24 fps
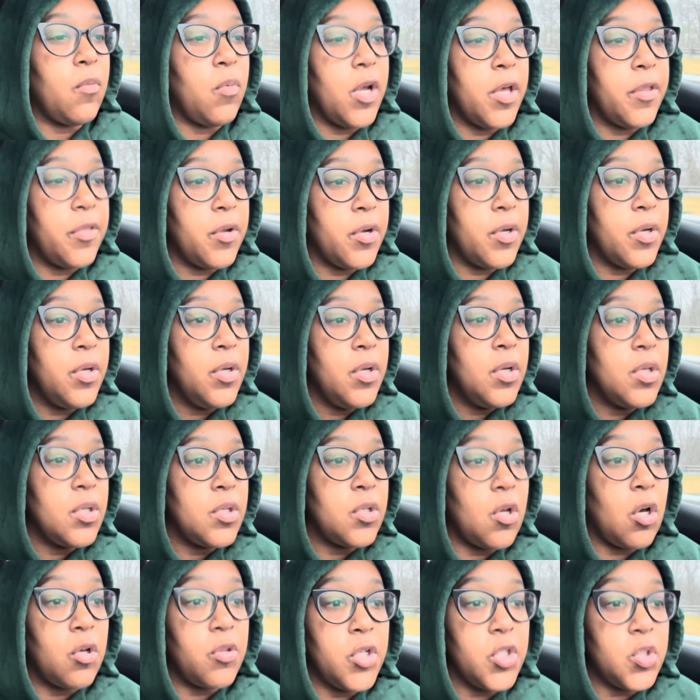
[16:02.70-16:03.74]
weather.
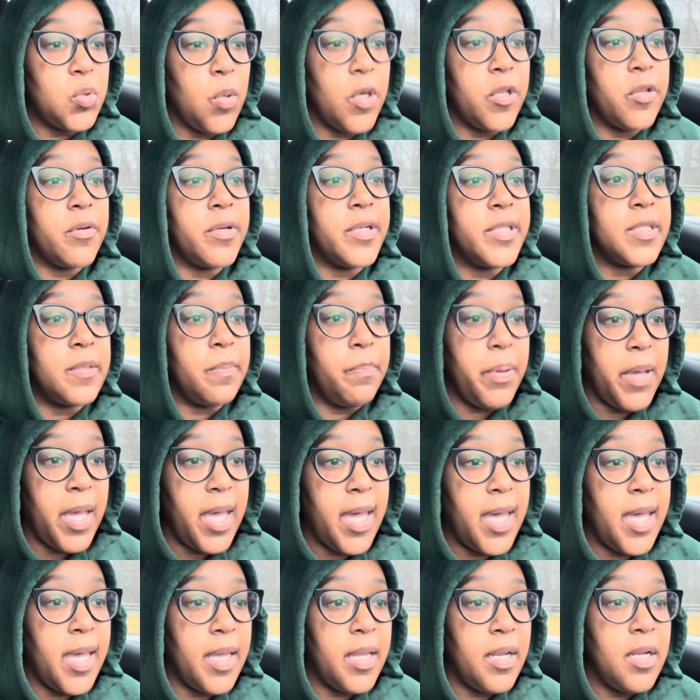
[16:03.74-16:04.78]
Y'all, this weather is
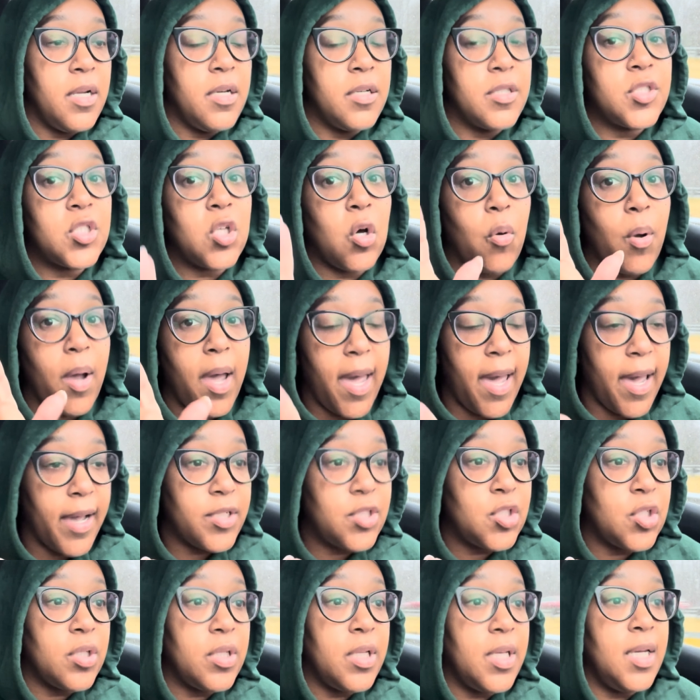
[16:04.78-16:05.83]
bad. So
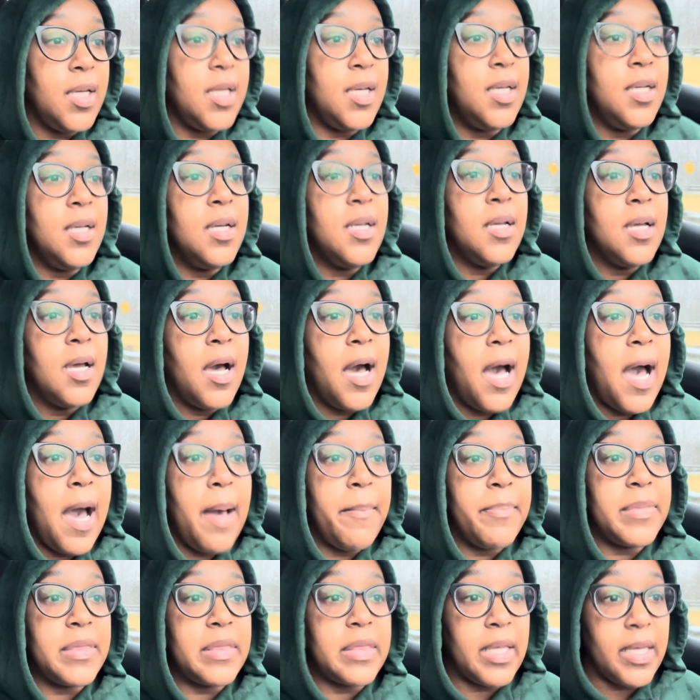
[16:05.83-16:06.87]
actually, I'm
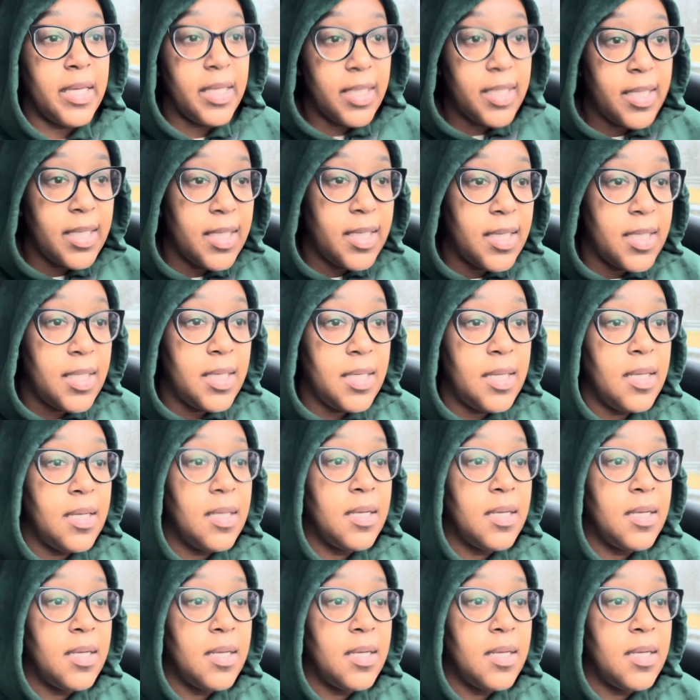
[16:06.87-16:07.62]
thinking